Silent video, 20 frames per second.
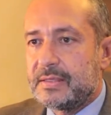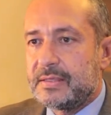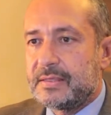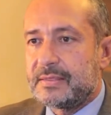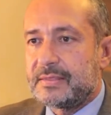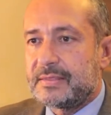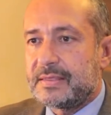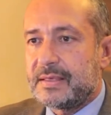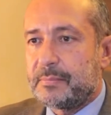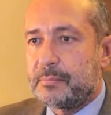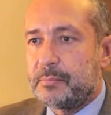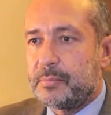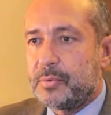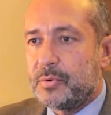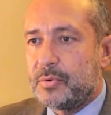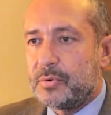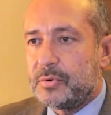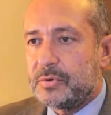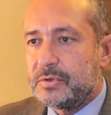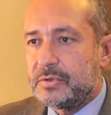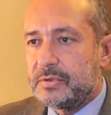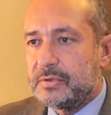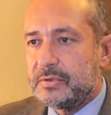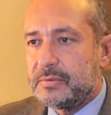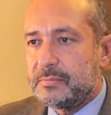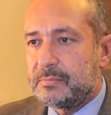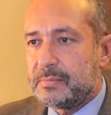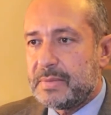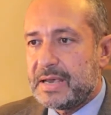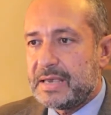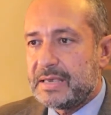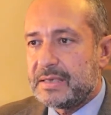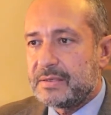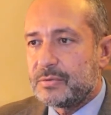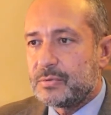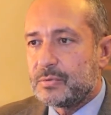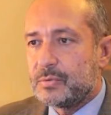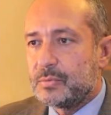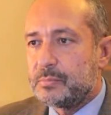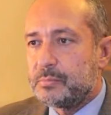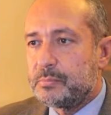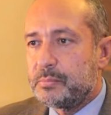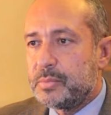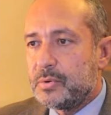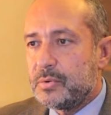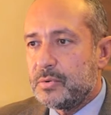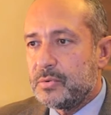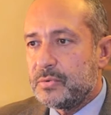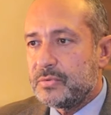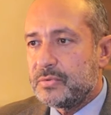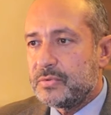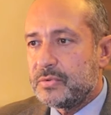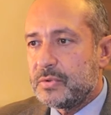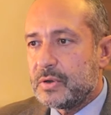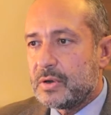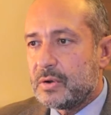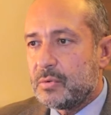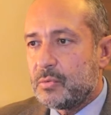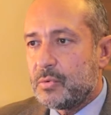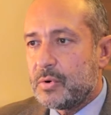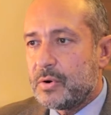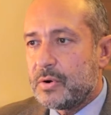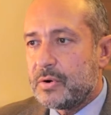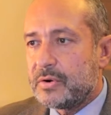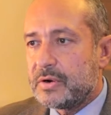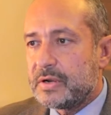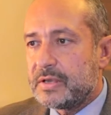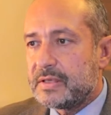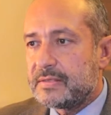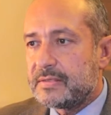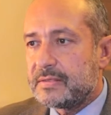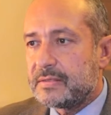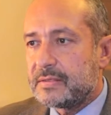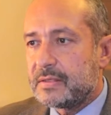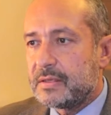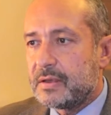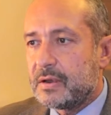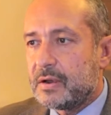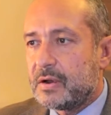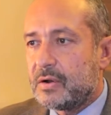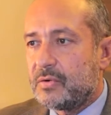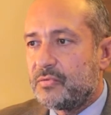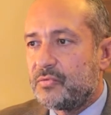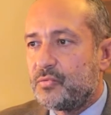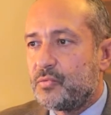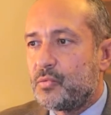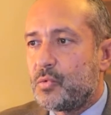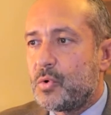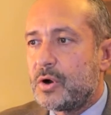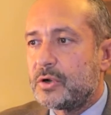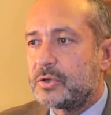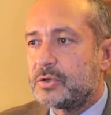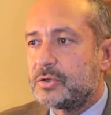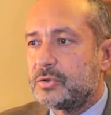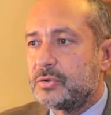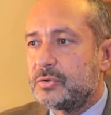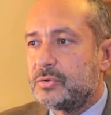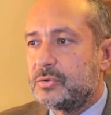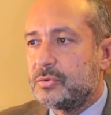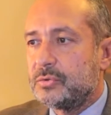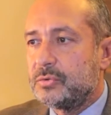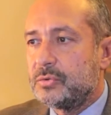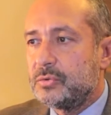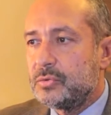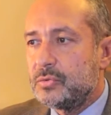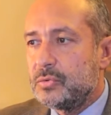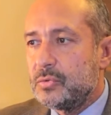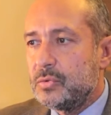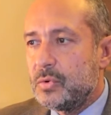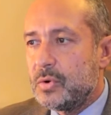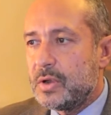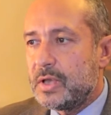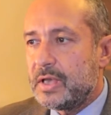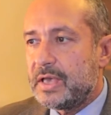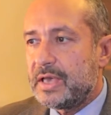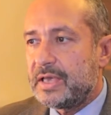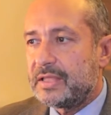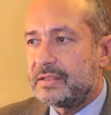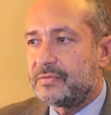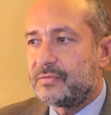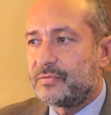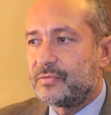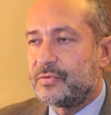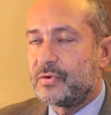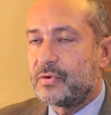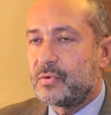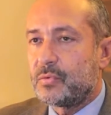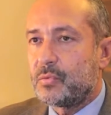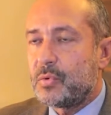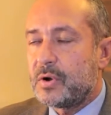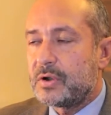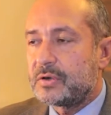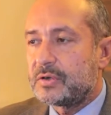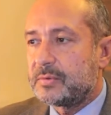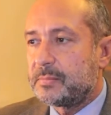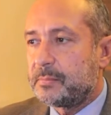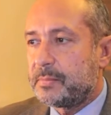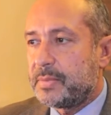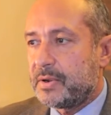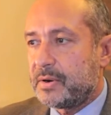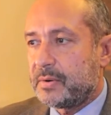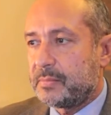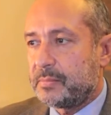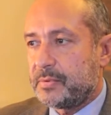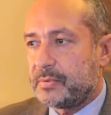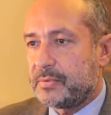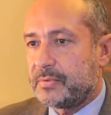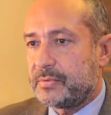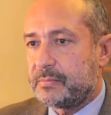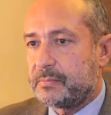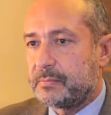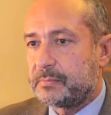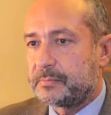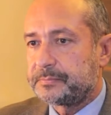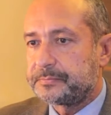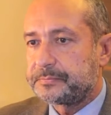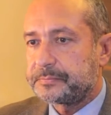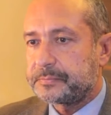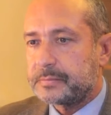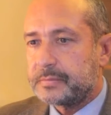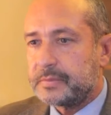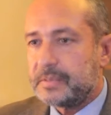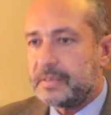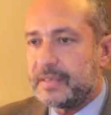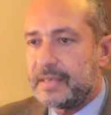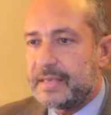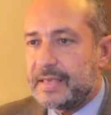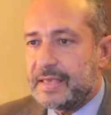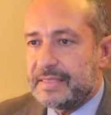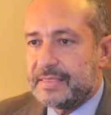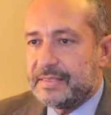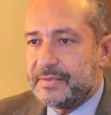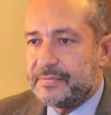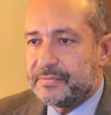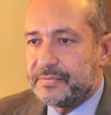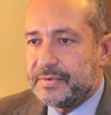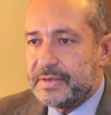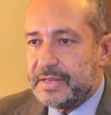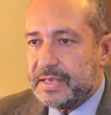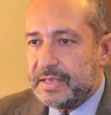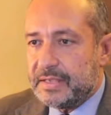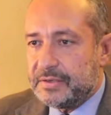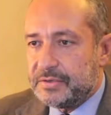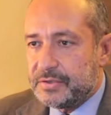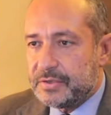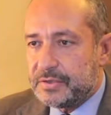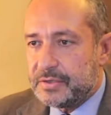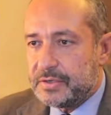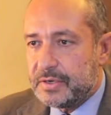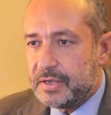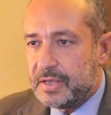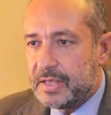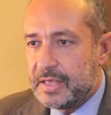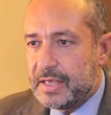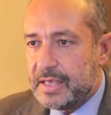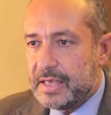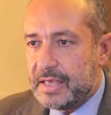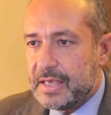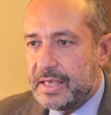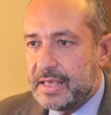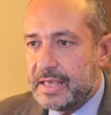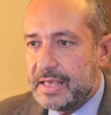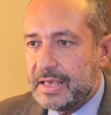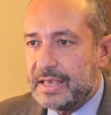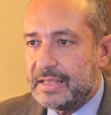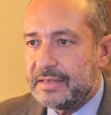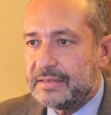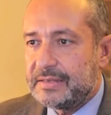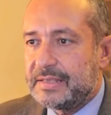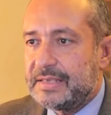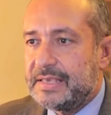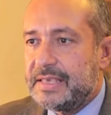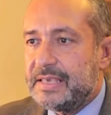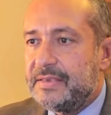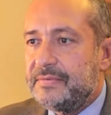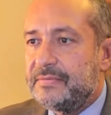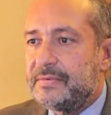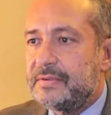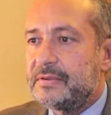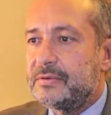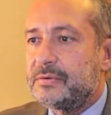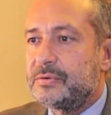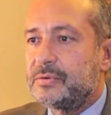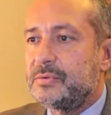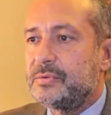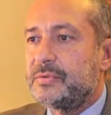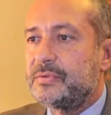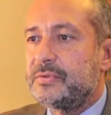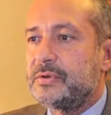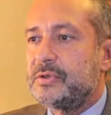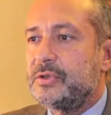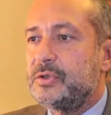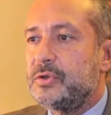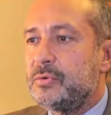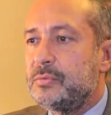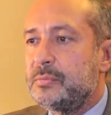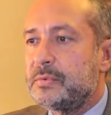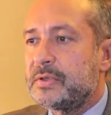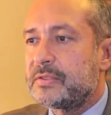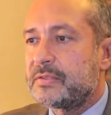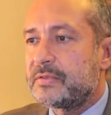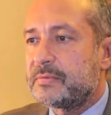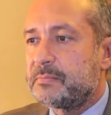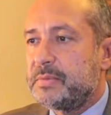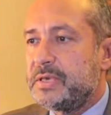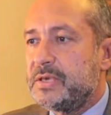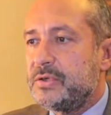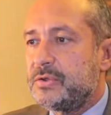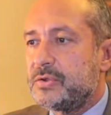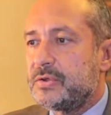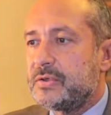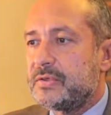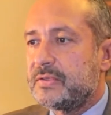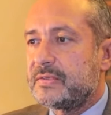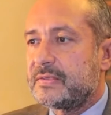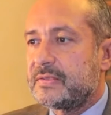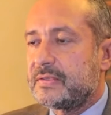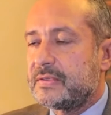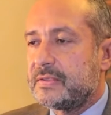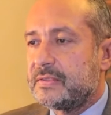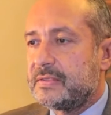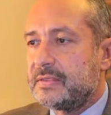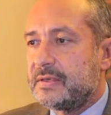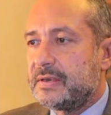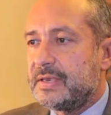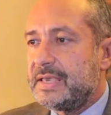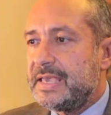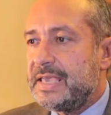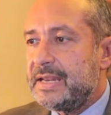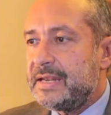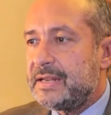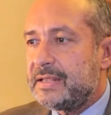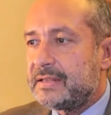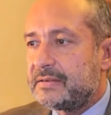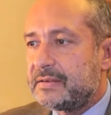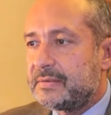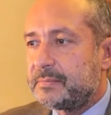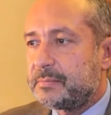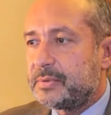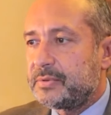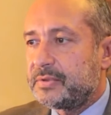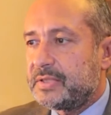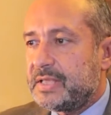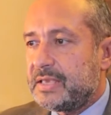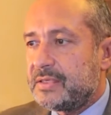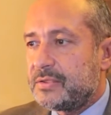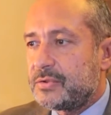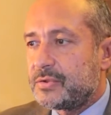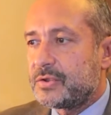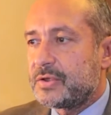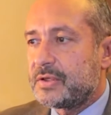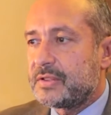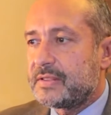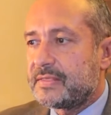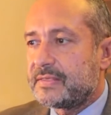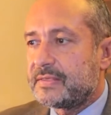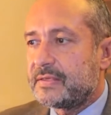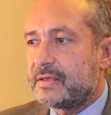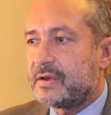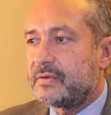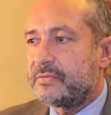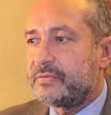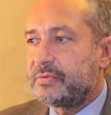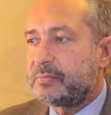supported by a supposed awareness of what to do and for what purpose. As if nature had given to the human species the innate potentials of